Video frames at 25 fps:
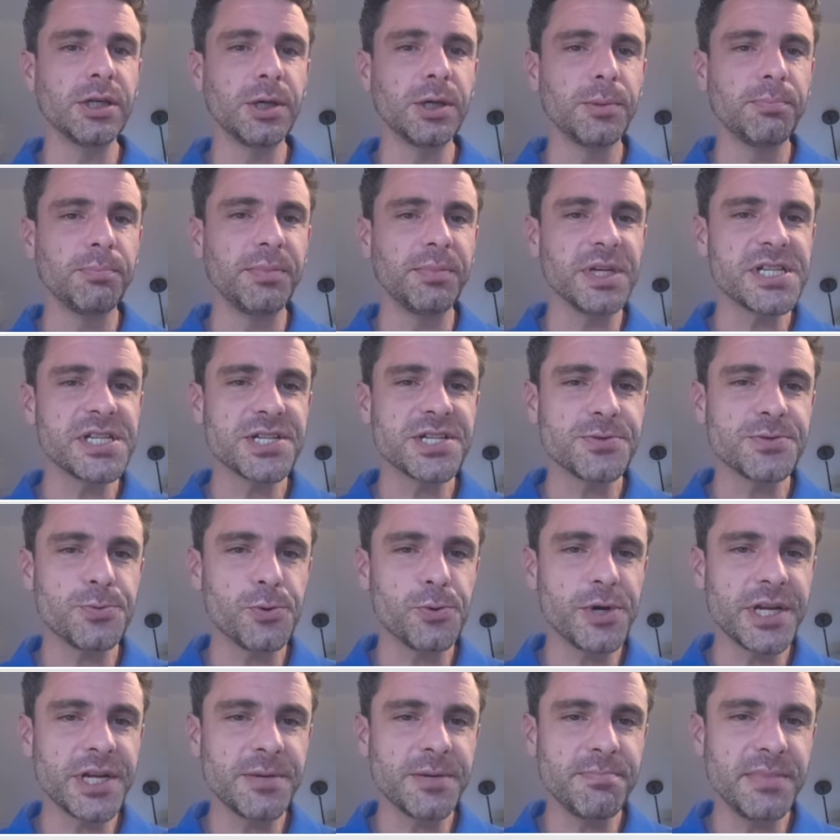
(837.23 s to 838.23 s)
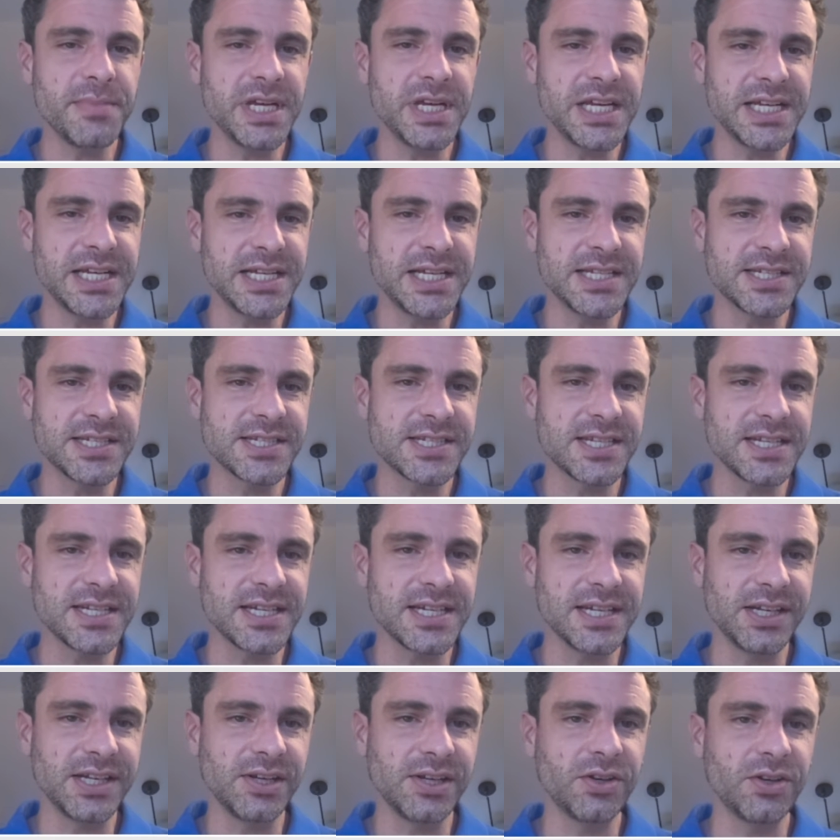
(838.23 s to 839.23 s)
Because what it means
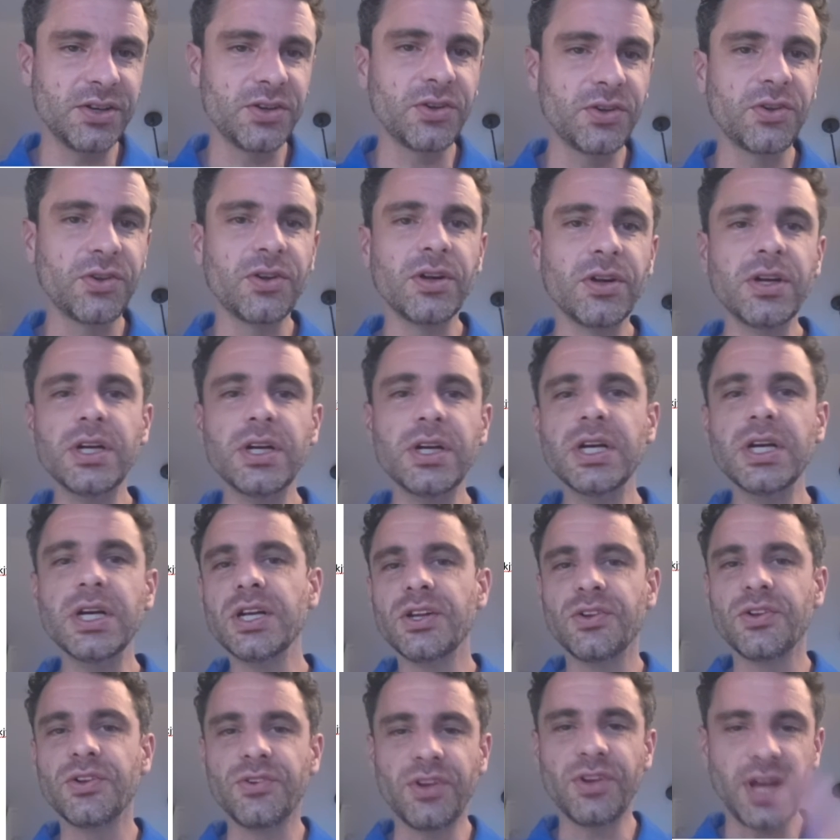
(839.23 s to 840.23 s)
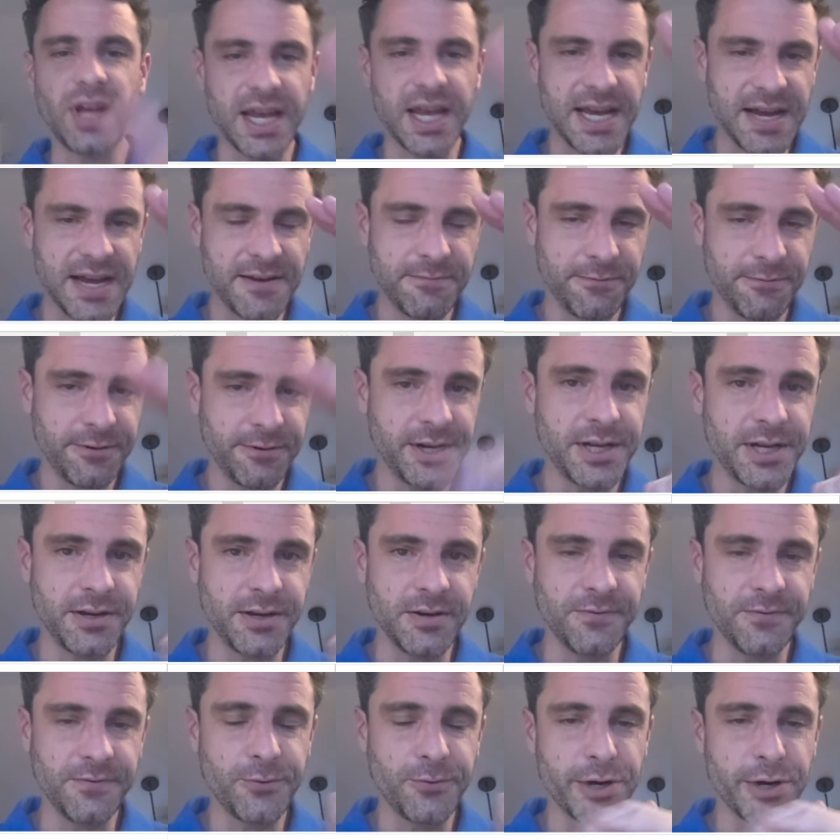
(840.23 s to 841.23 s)
is, say I've written a
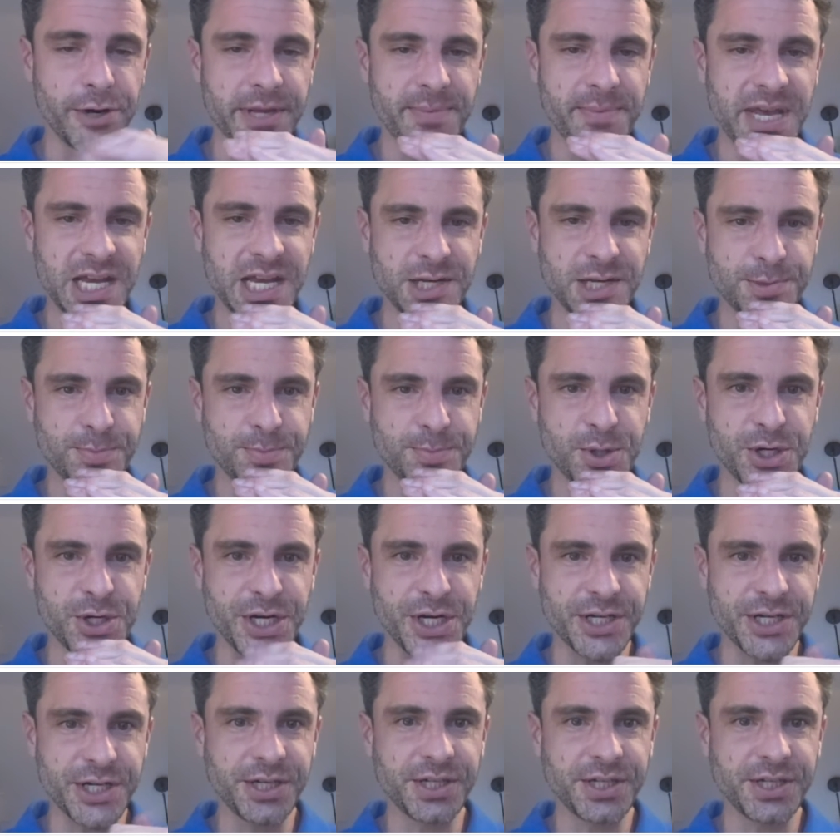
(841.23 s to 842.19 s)
40-page book,